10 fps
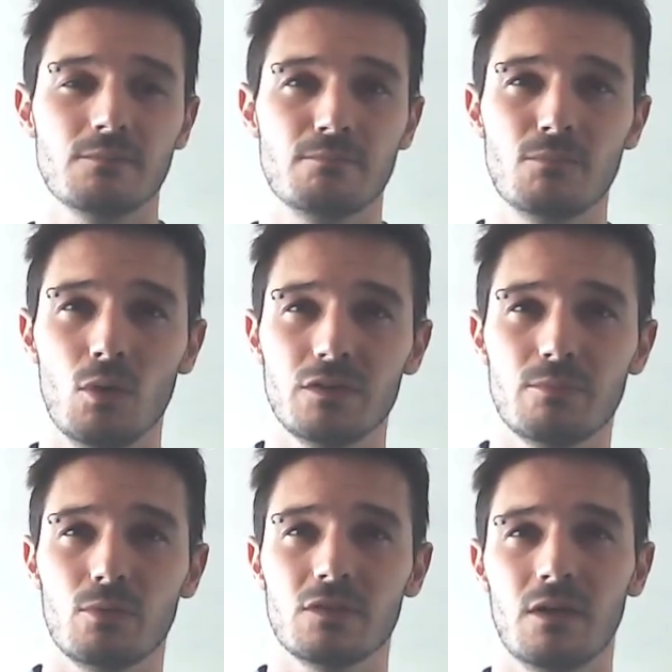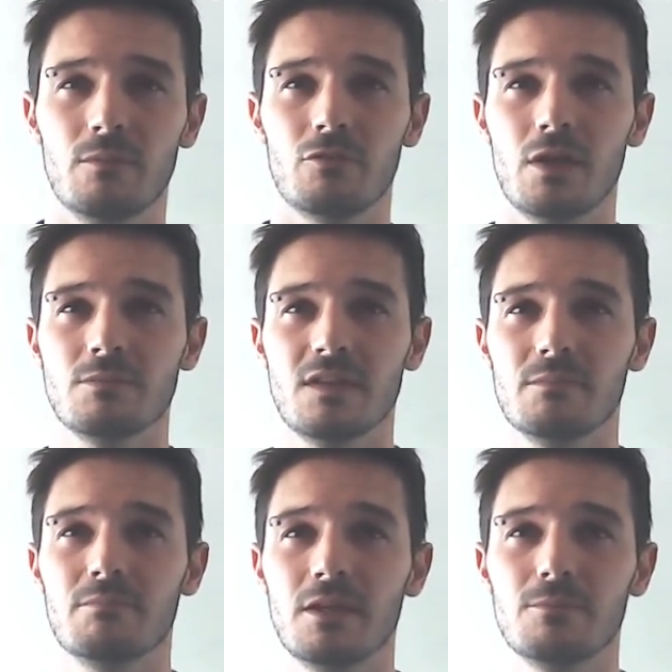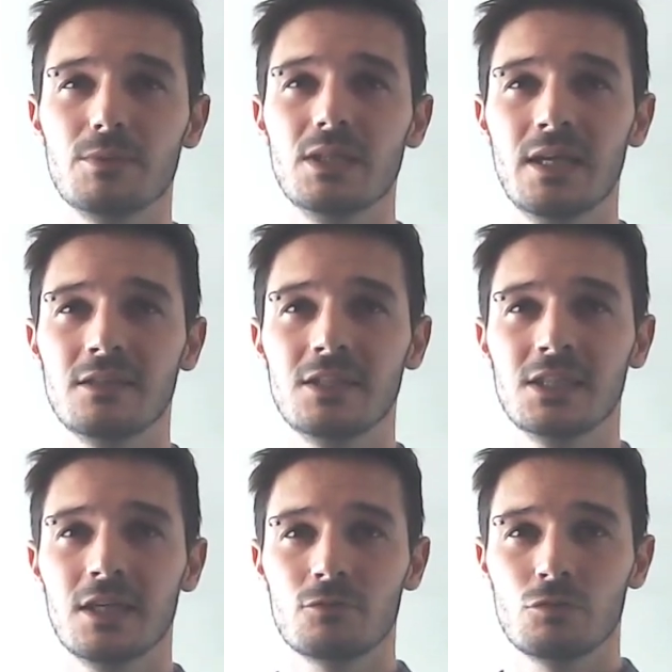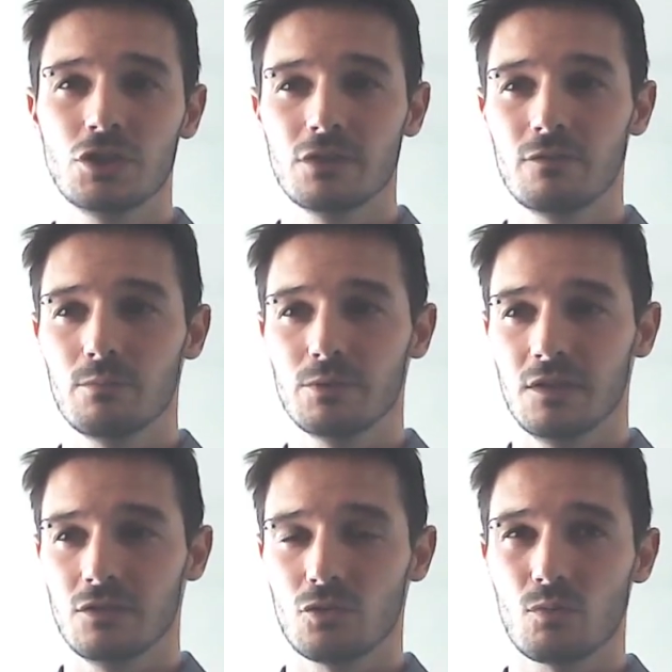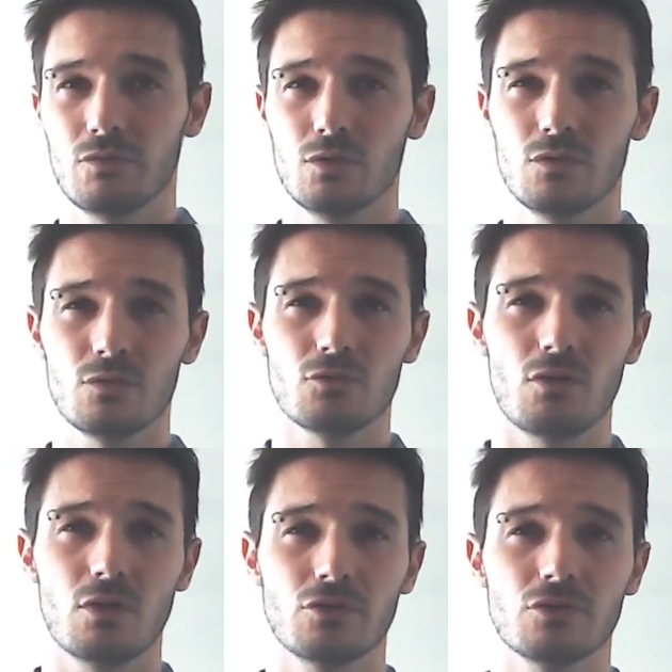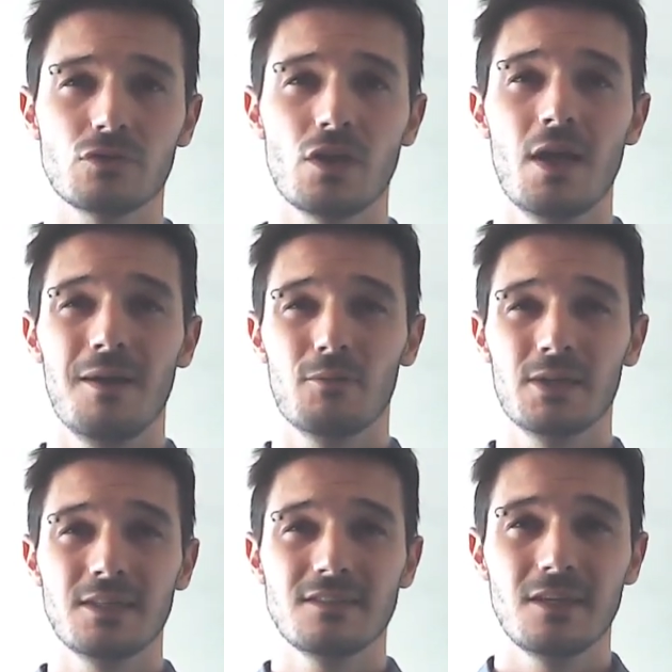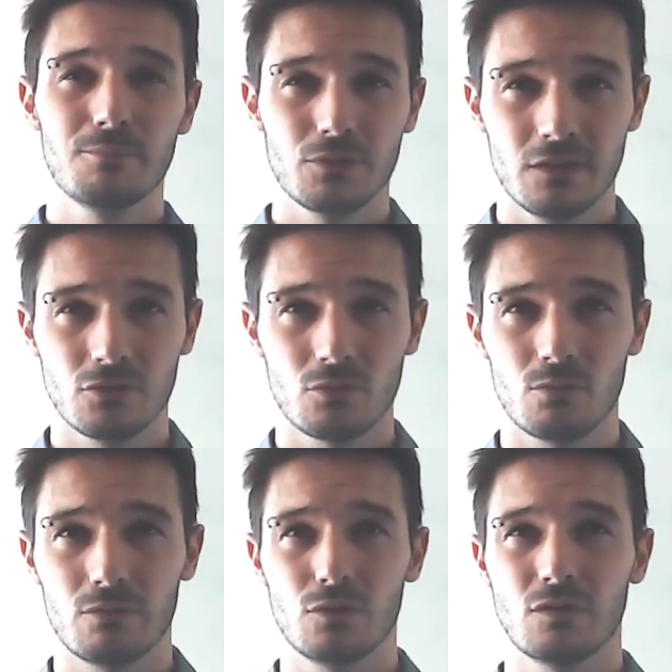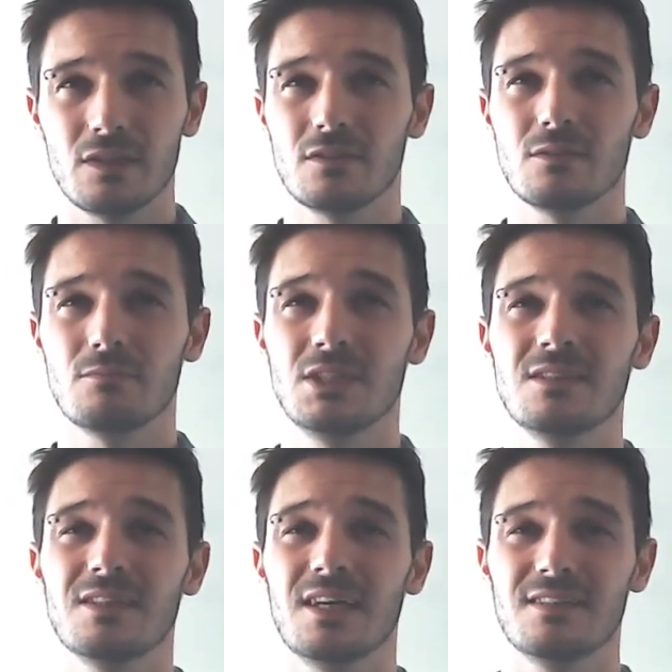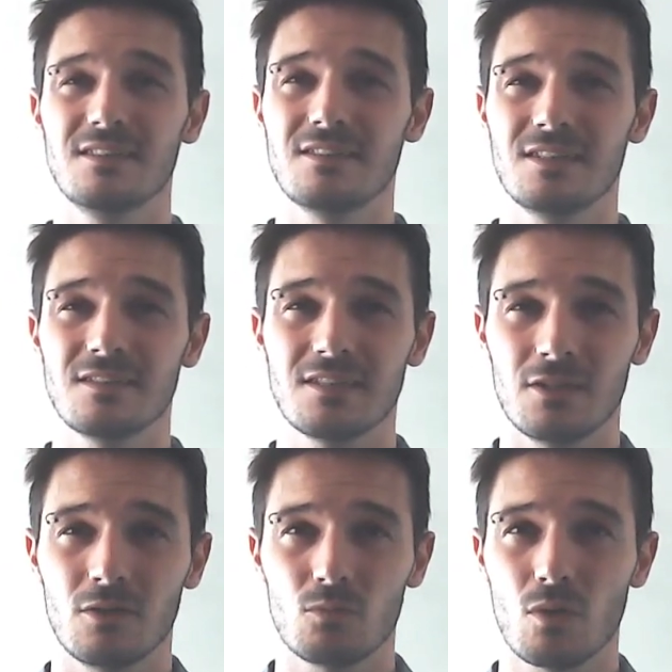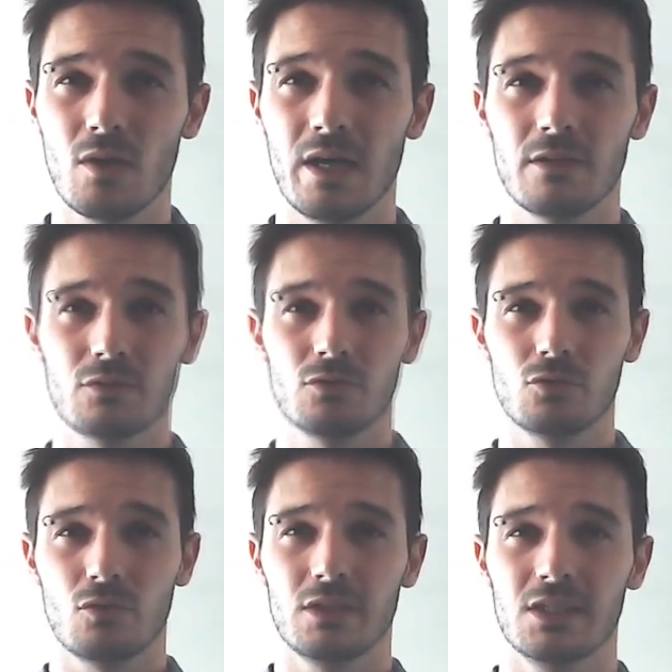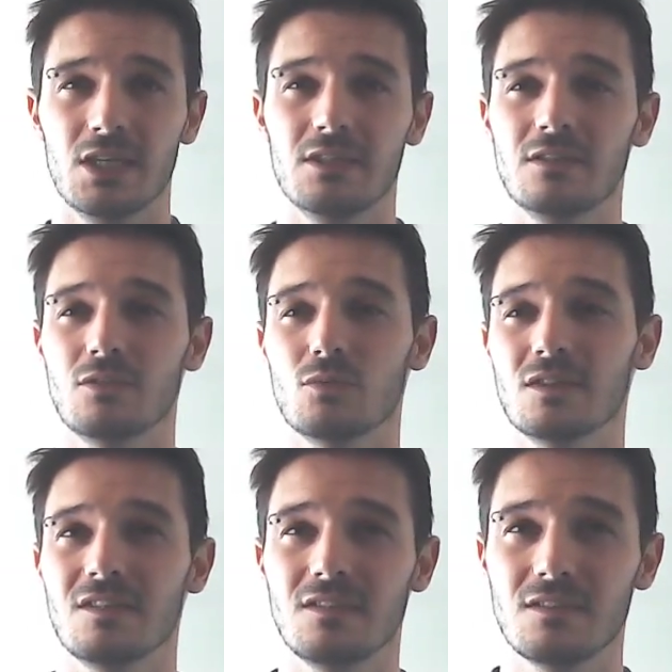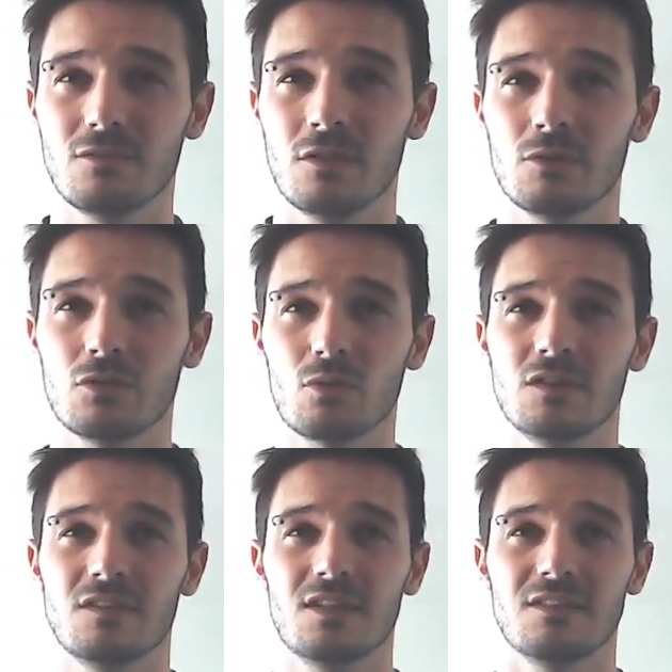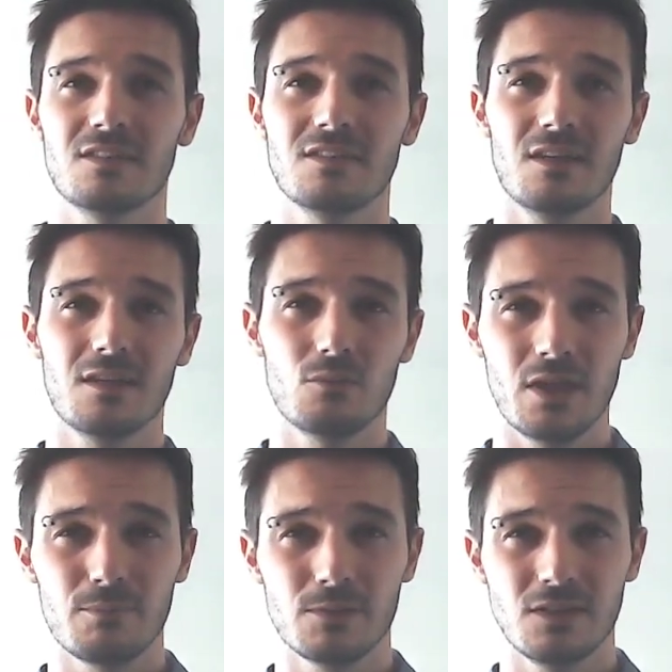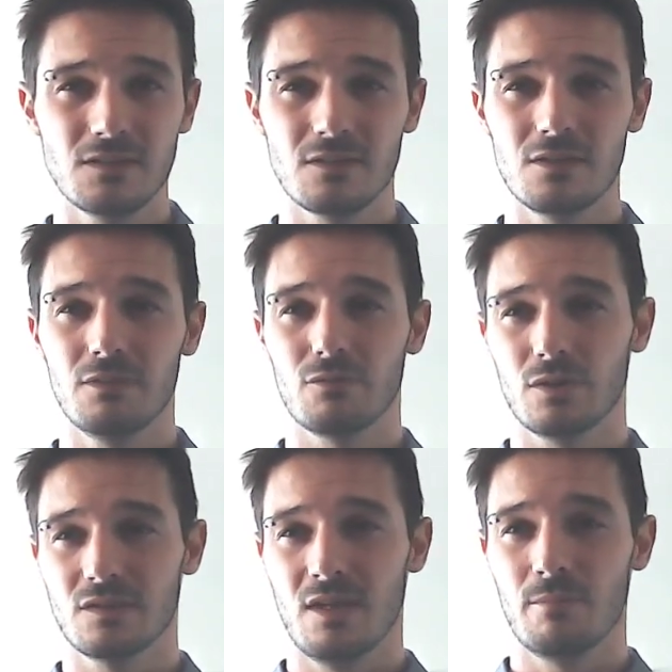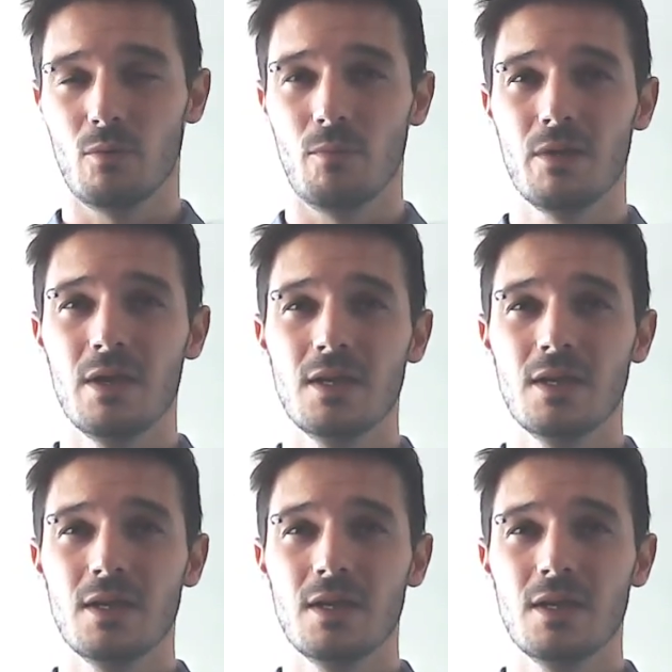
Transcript: Multiple time frames might be ending and reaching for potential reversal structures. When I say potential reverse, that doesn't mean that these things cannot roll out of control and get into excessive territories. That's exactly what happened yesterday, for example.